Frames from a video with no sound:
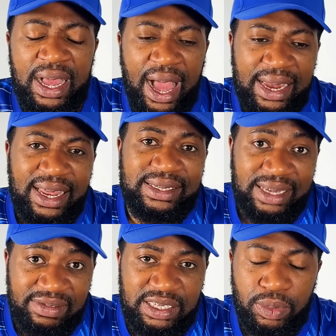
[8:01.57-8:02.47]
And then
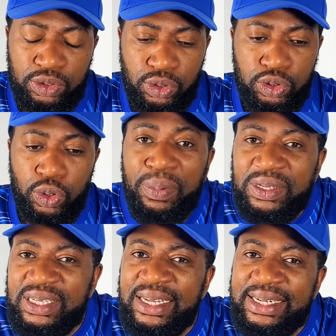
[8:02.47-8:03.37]
Xavi Simons also. But
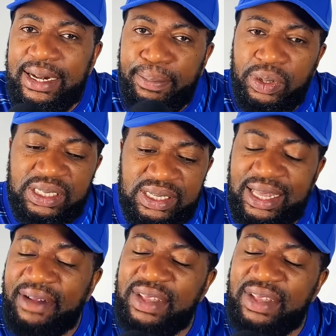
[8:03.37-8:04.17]
the report is that after